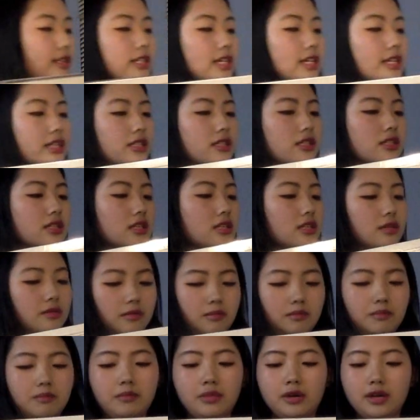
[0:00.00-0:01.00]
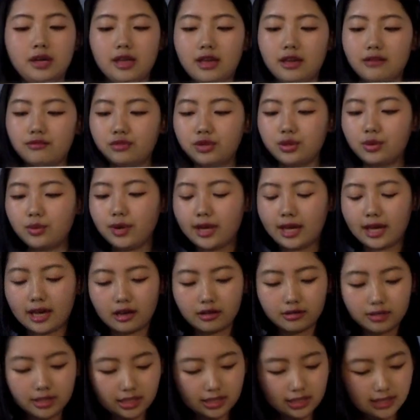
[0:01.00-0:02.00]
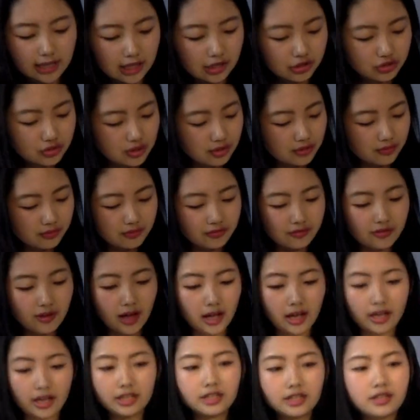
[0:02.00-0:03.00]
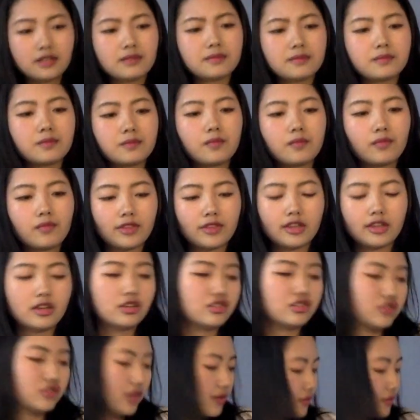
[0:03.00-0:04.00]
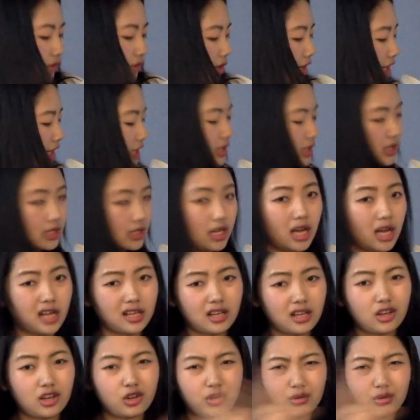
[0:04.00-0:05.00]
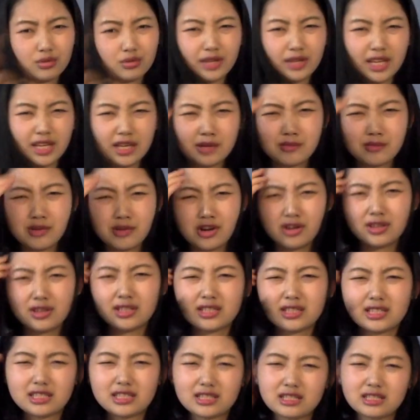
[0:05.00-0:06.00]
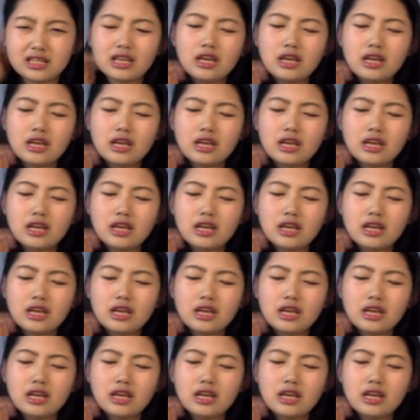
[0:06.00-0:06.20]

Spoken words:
dented, but everywhere else is actually fine. So I feel like it's not Koreanmall, it's